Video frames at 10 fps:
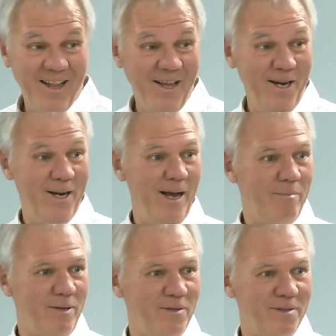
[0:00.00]
and then it
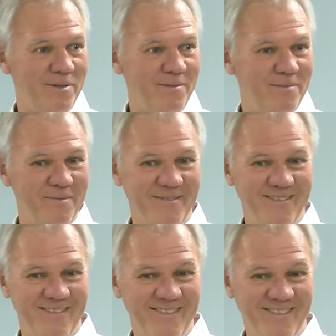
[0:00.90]
happens.
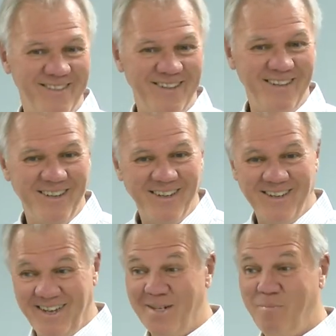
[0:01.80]

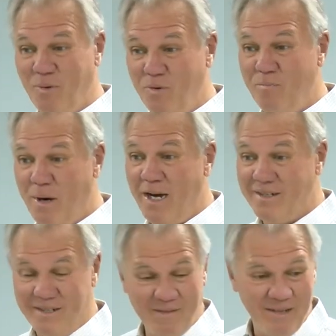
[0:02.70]
That's proof
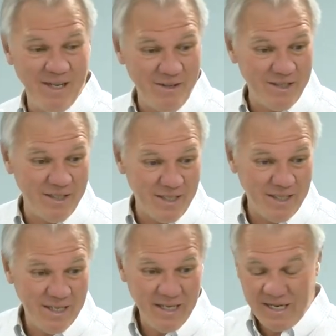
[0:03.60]
positive, there, isn't it?